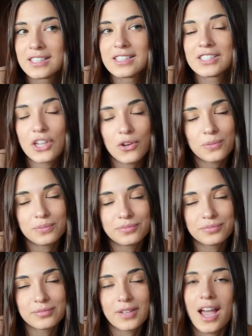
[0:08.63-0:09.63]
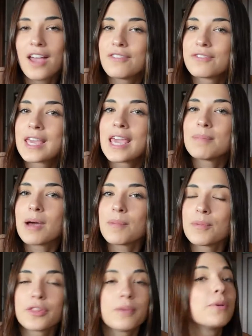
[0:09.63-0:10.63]
So I've came up
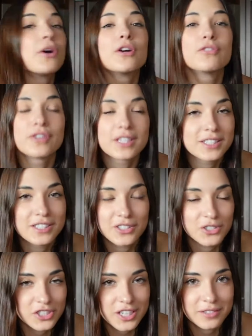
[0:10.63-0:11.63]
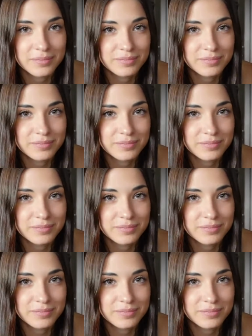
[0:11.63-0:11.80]
with a perfect solution.